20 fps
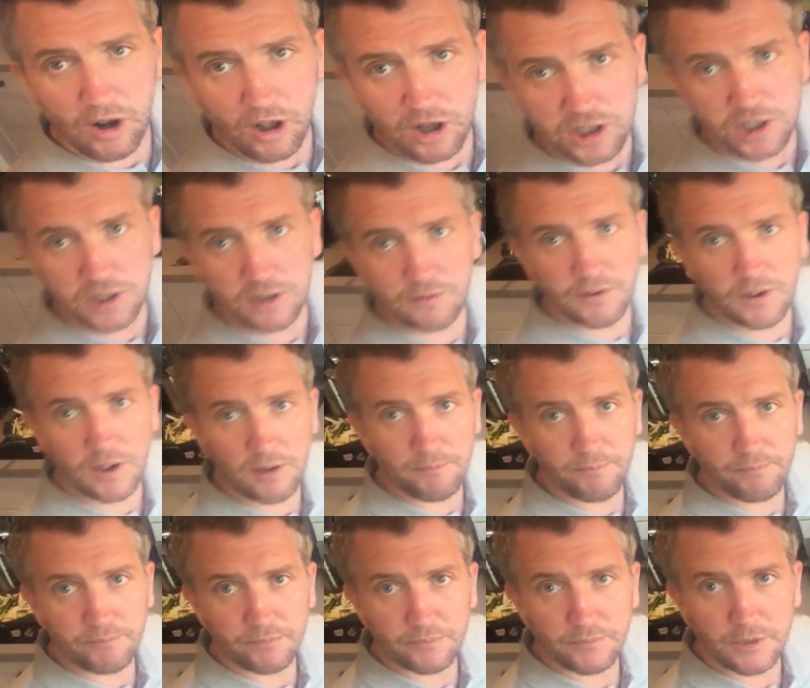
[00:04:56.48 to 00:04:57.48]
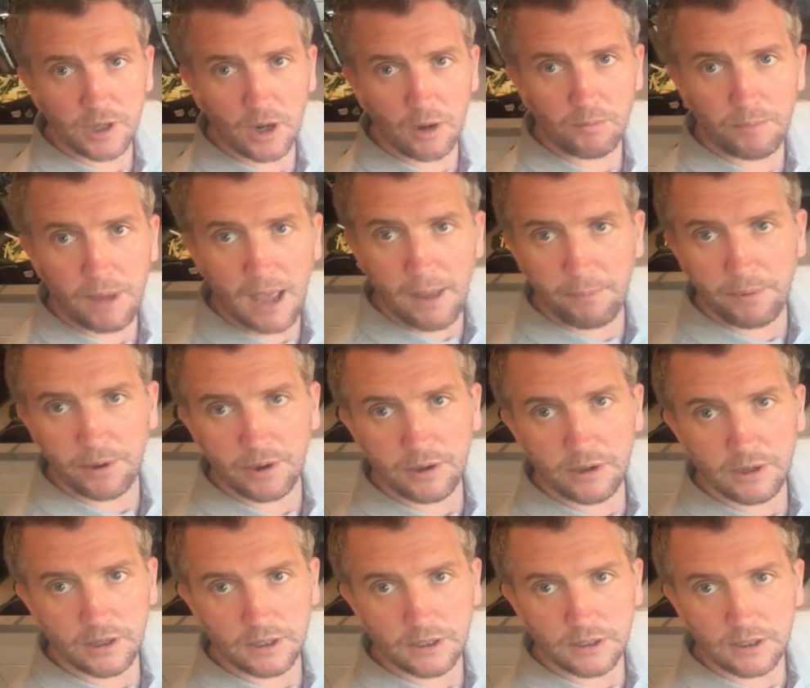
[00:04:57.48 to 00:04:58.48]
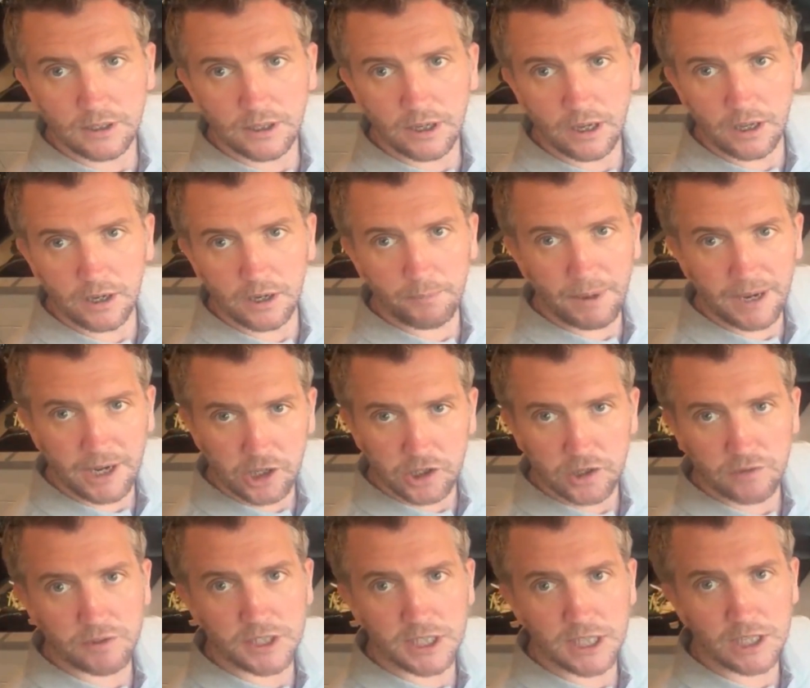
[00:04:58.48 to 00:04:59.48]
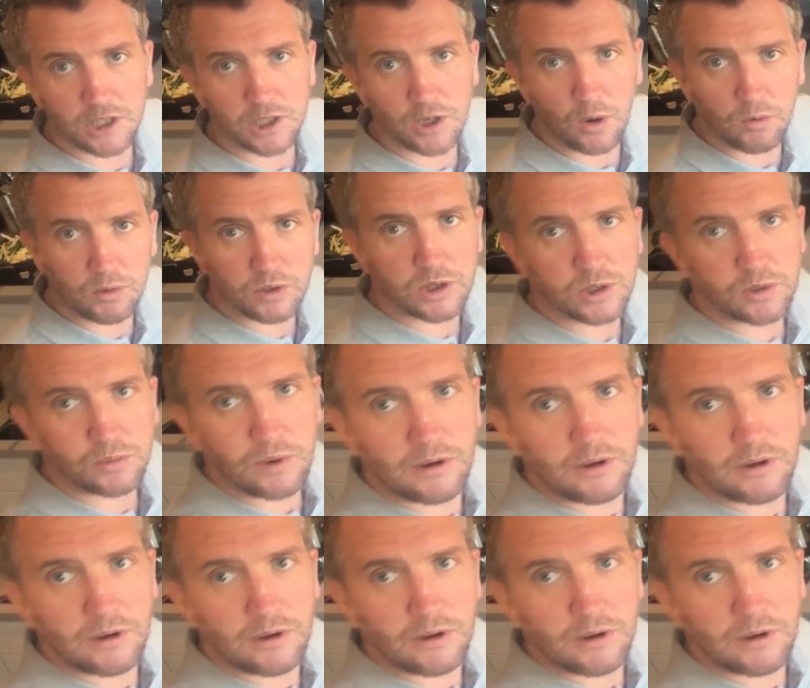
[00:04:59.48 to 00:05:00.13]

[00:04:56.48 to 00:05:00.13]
Lots of you know, pepper and a pinch of sea salt as